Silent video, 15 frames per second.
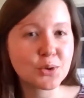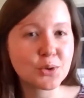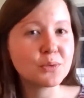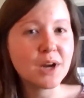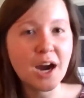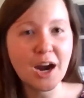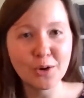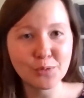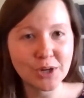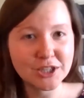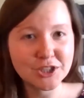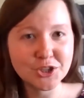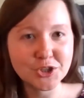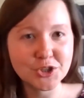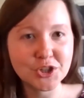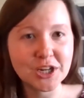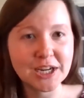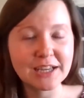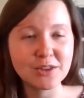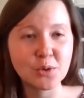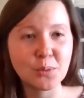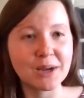So not
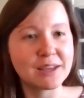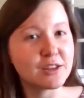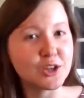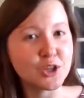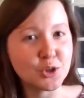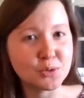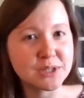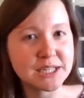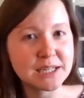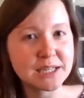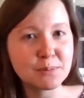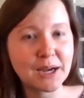registering the way that you did